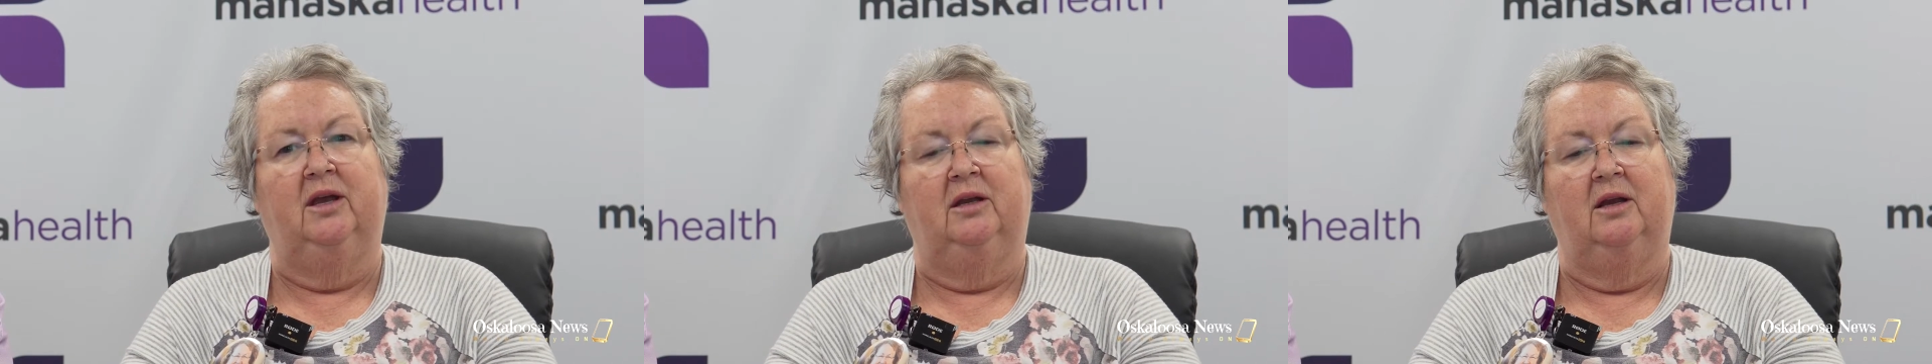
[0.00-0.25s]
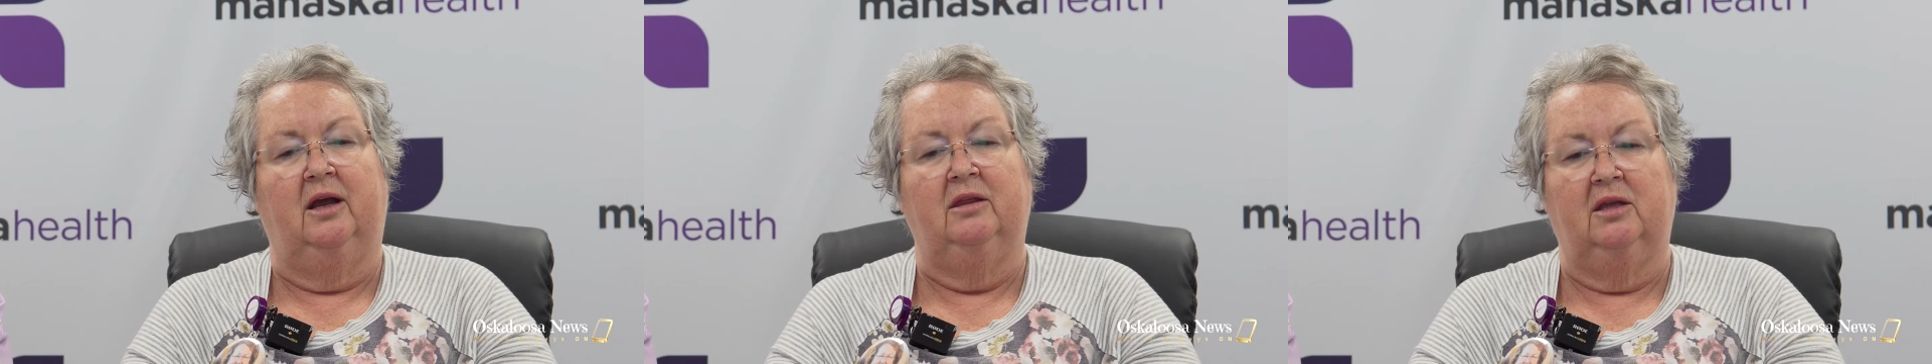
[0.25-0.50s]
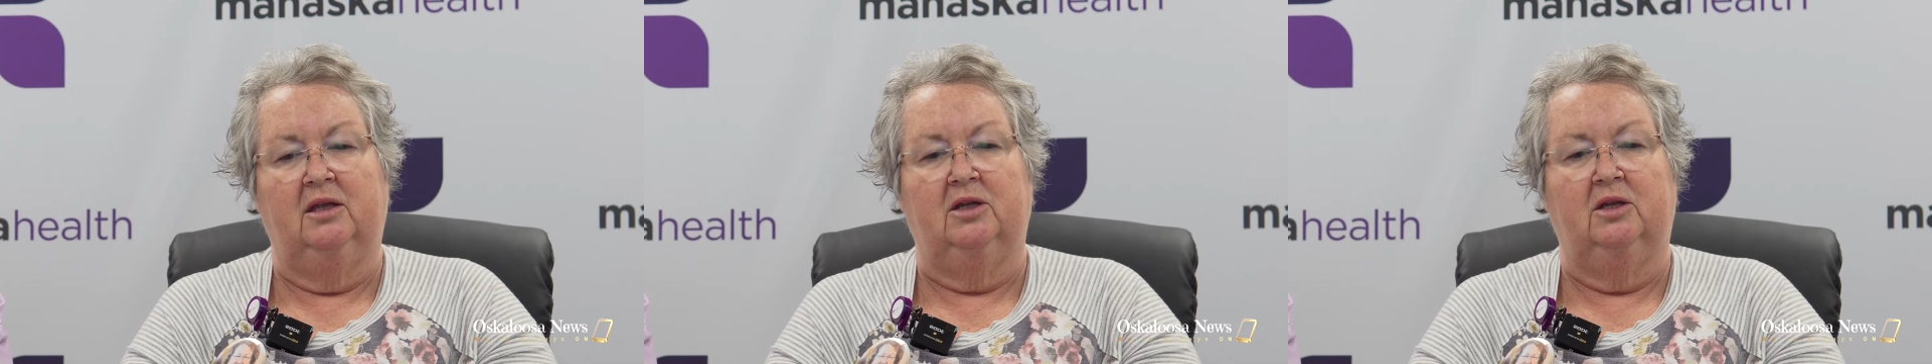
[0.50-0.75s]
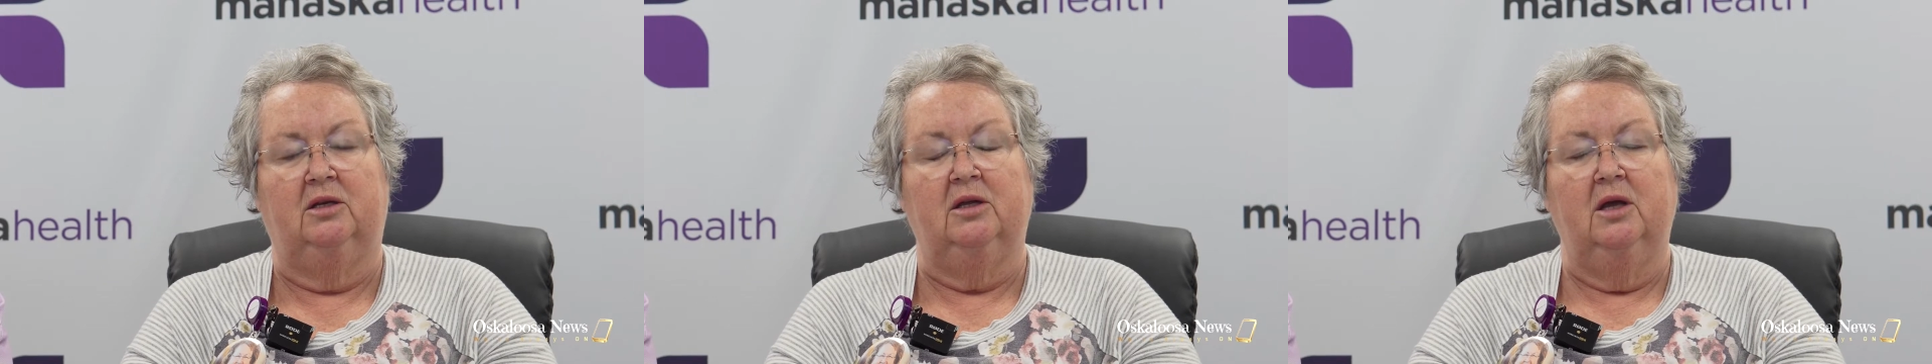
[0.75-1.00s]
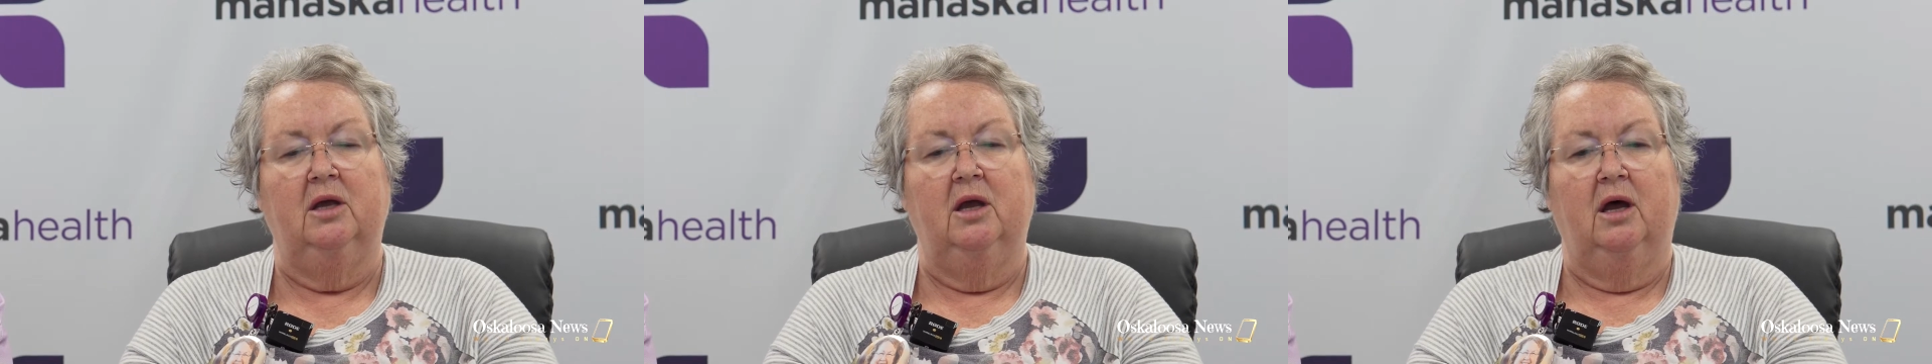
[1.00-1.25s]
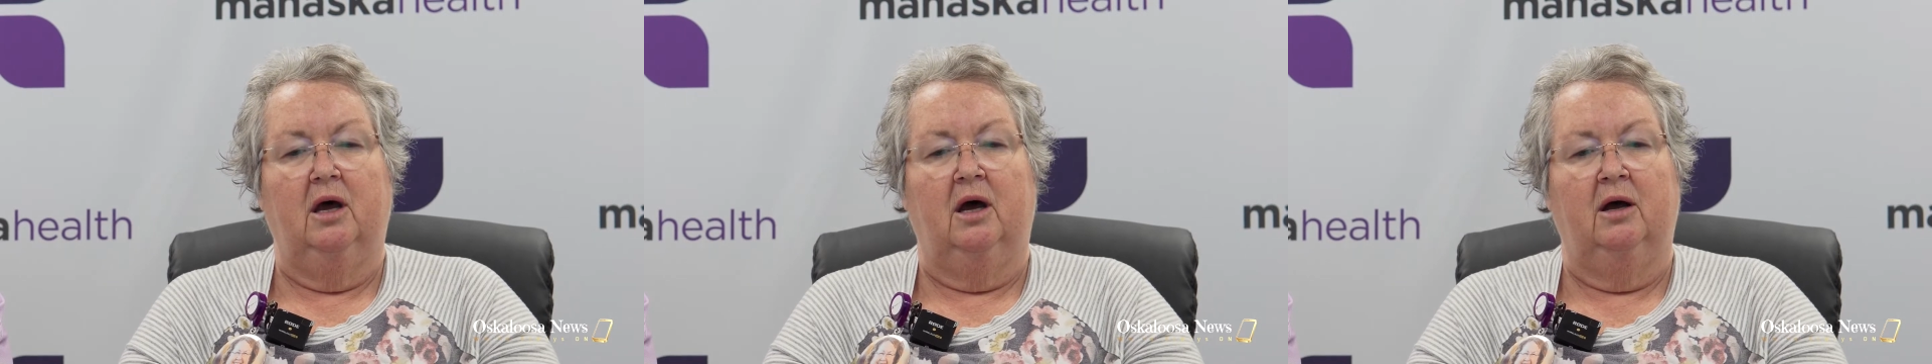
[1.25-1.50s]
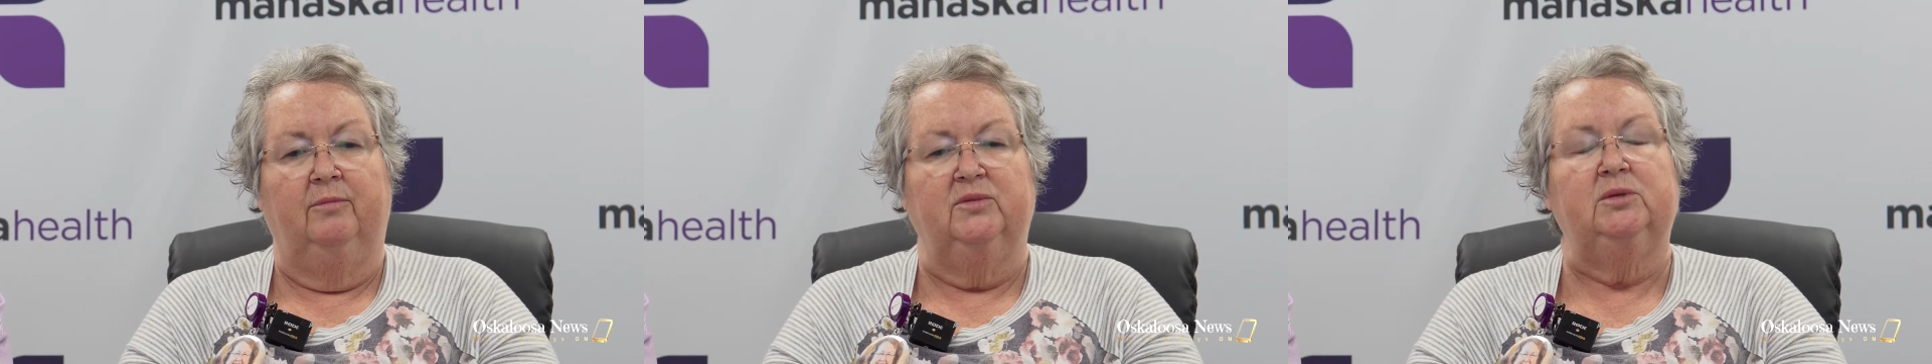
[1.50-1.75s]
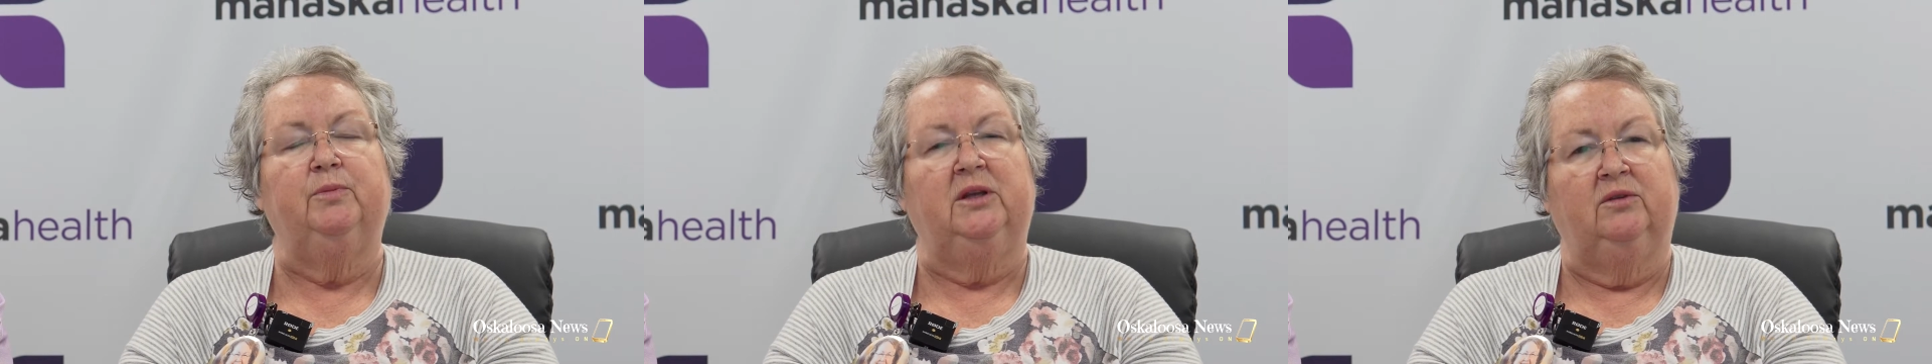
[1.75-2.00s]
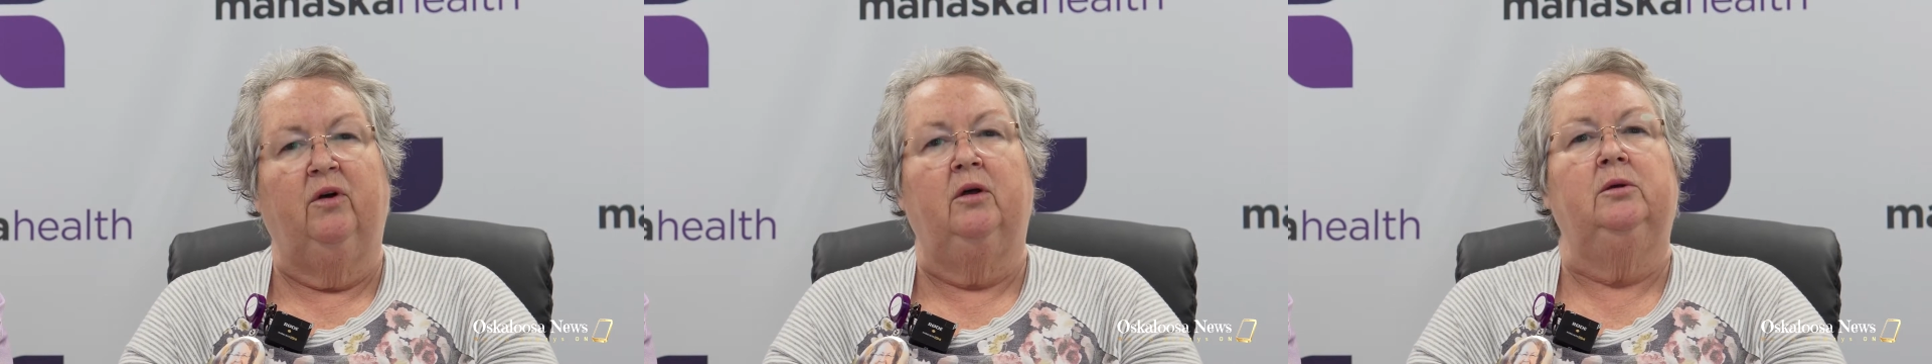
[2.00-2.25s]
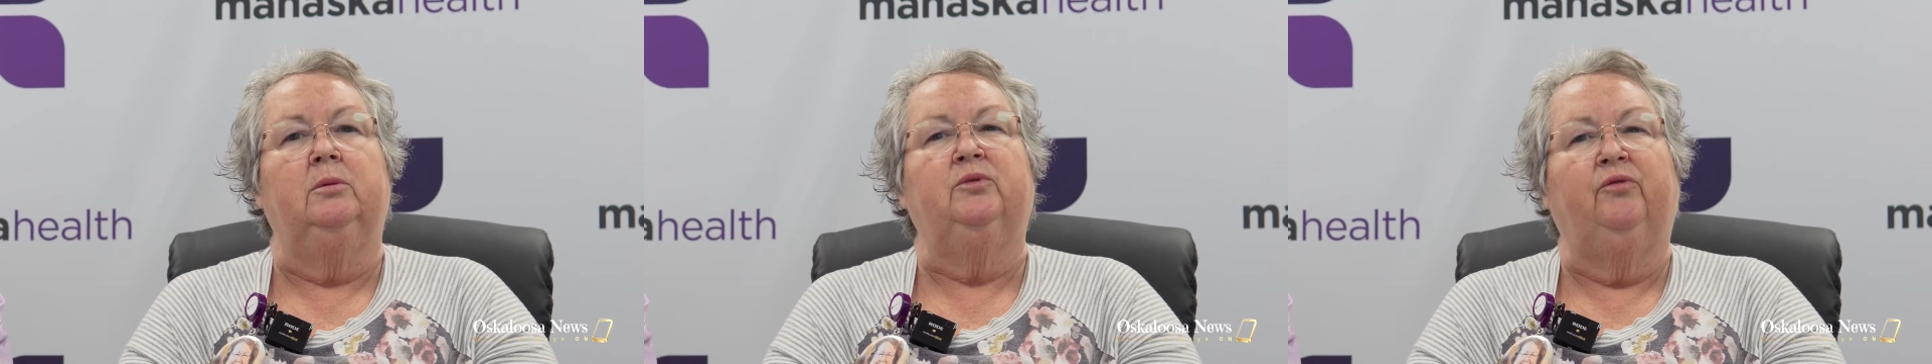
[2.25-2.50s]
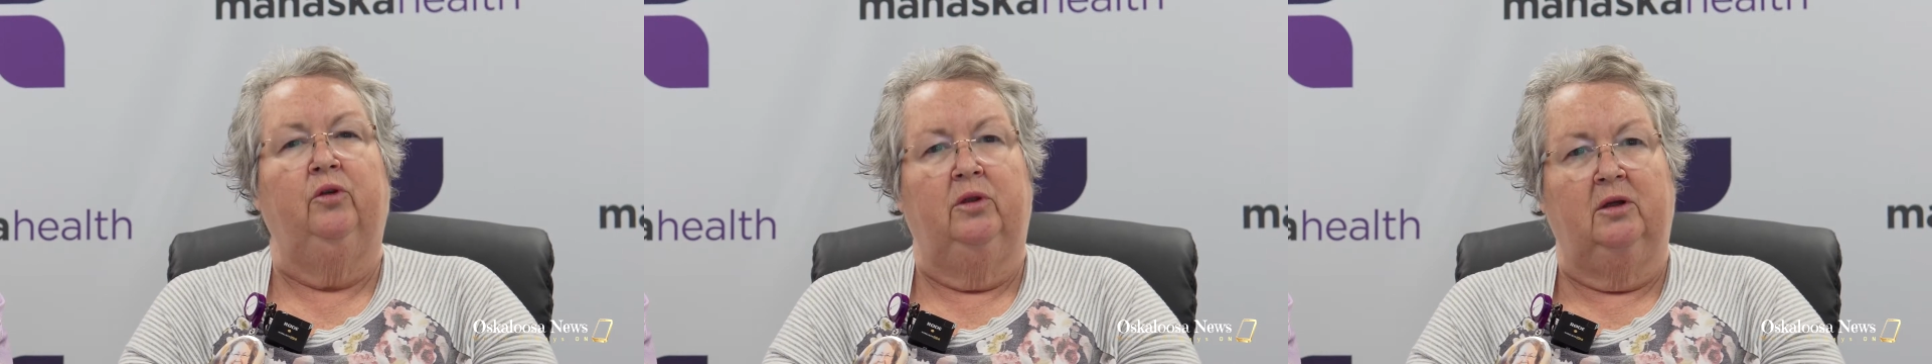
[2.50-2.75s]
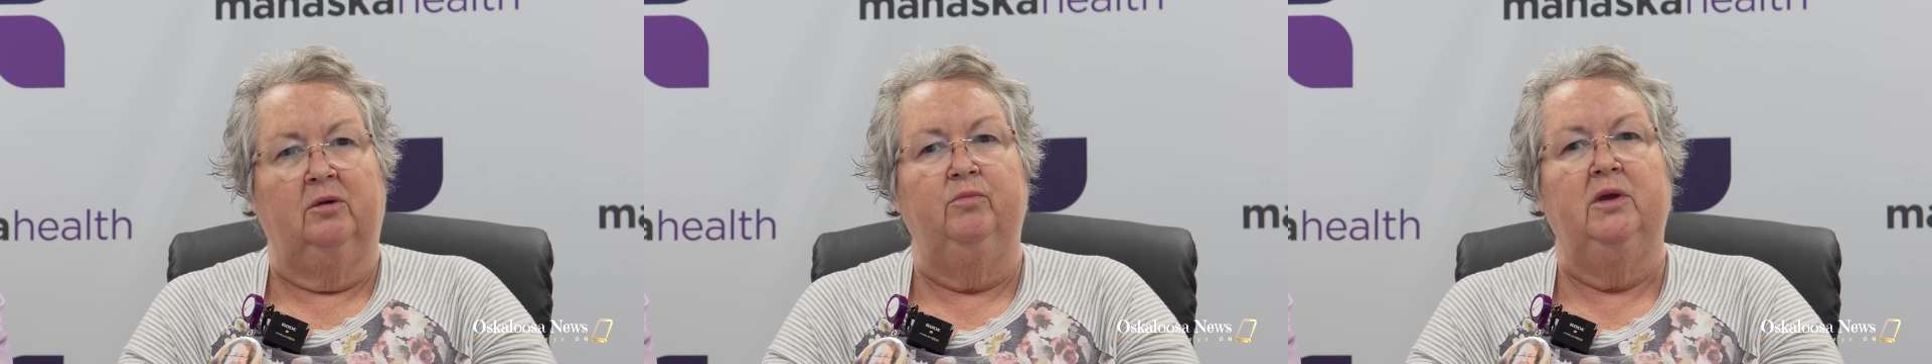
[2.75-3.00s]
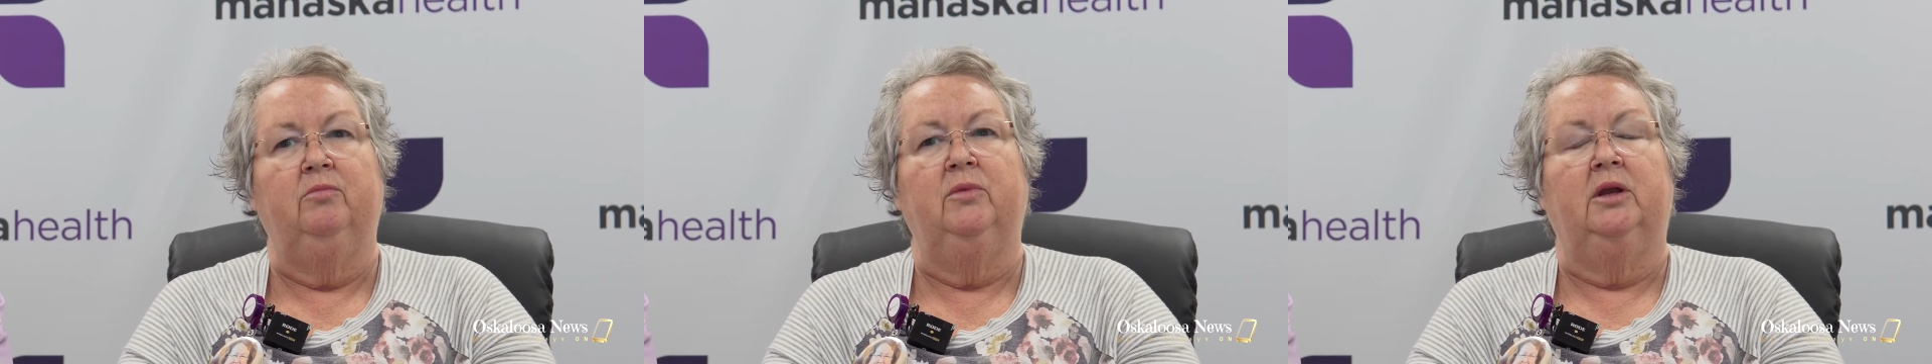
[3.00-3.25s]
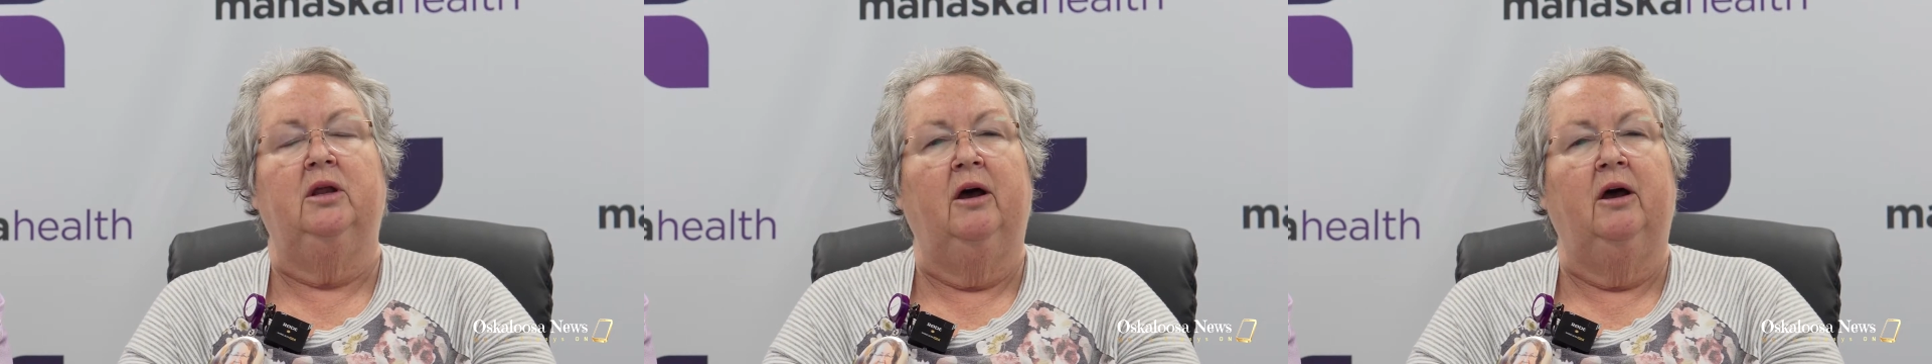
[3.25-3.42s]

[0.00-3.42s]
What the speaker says: And I think it speaks volumes for the commitment